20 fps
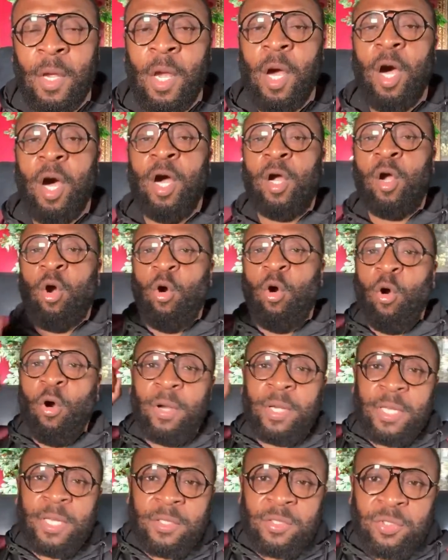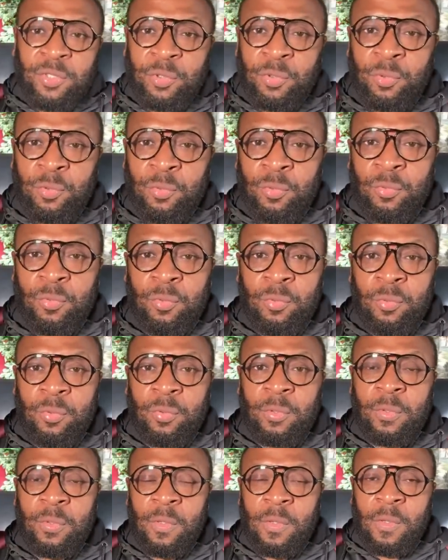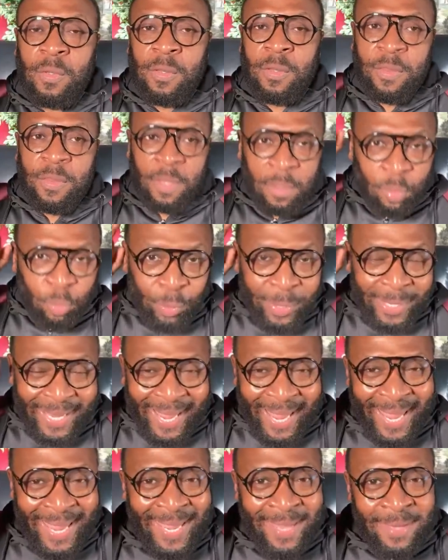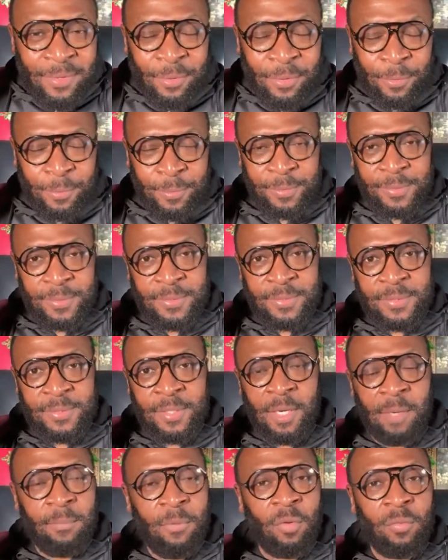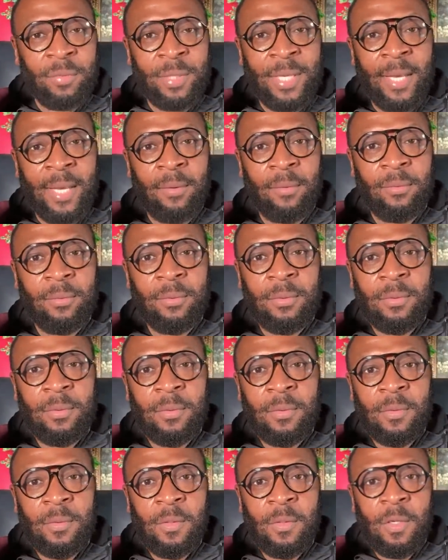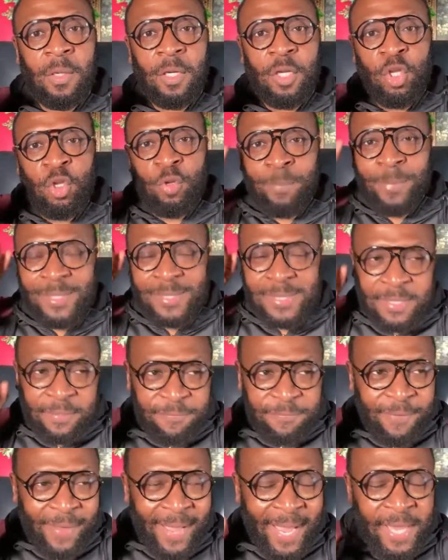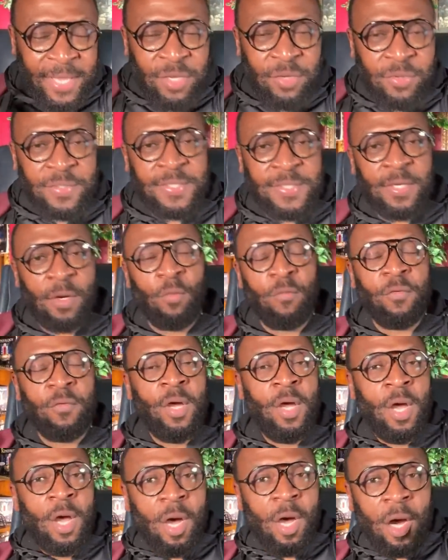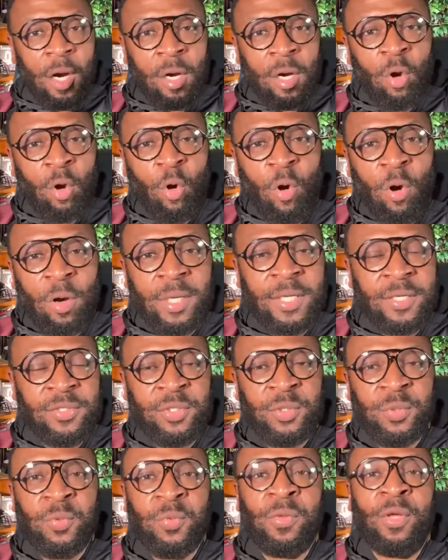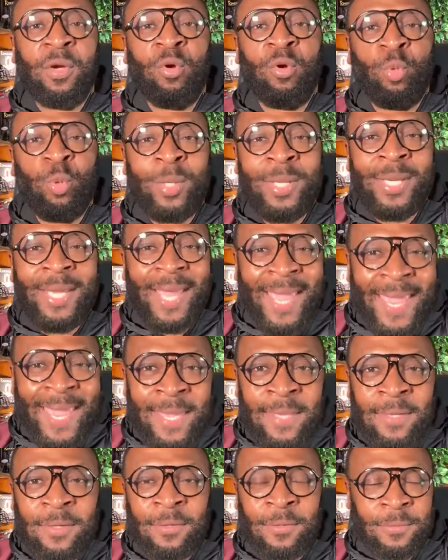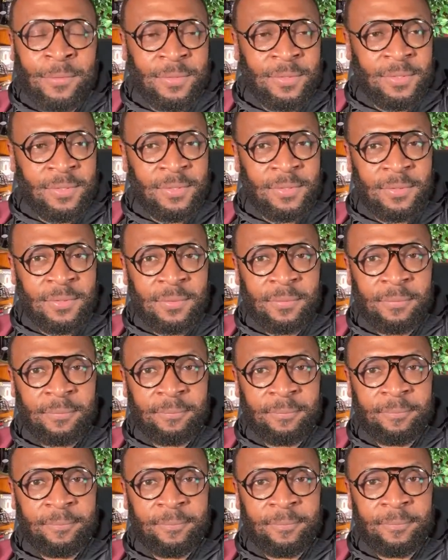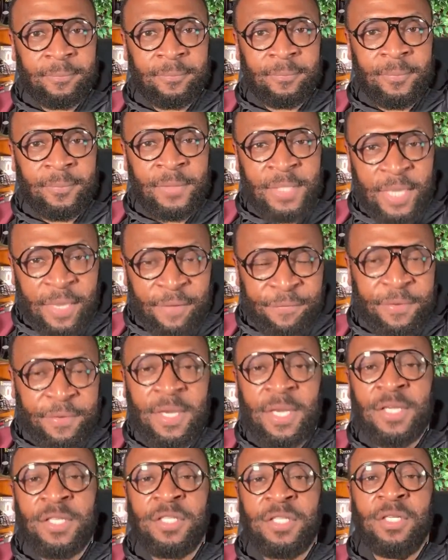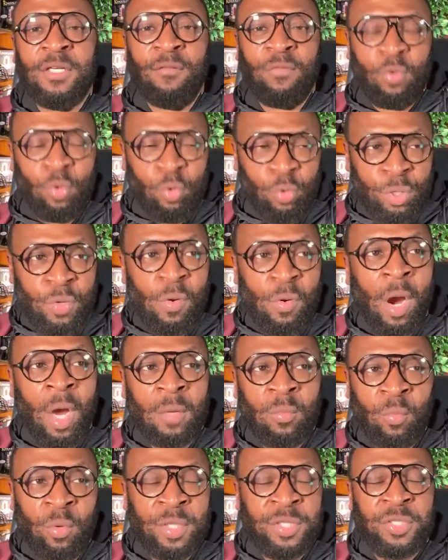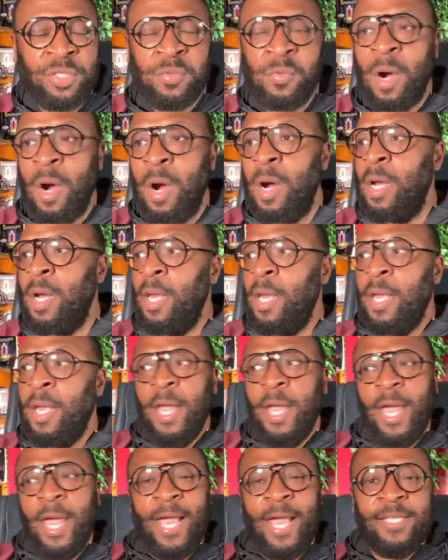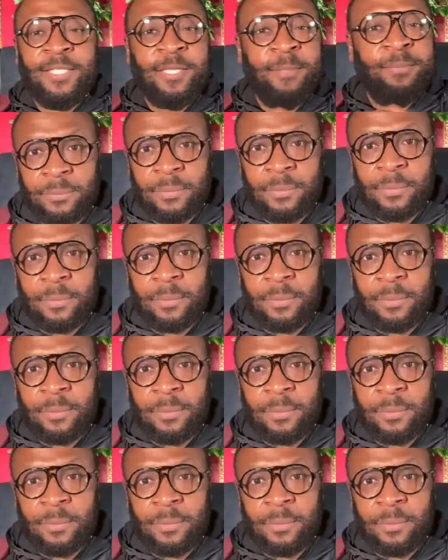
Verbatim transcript: according to the creator's. Come on now. You must define yourself according to the creator's definition of who you are and what you are and subs-